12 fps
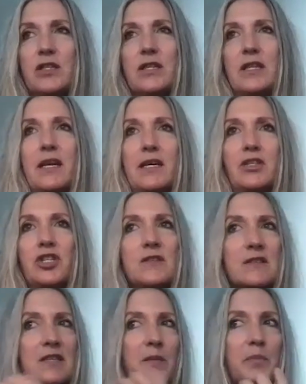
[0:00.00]
thing,
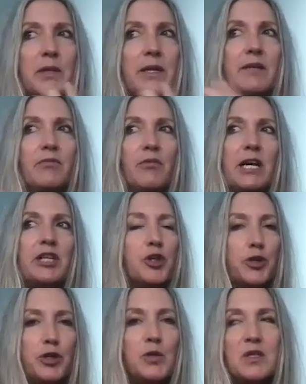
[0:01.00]
just simply read
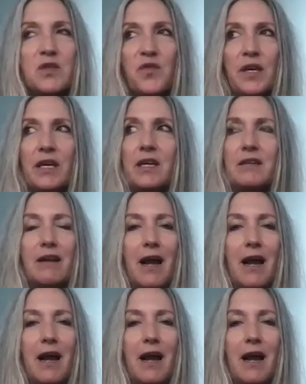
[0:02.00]
your news feed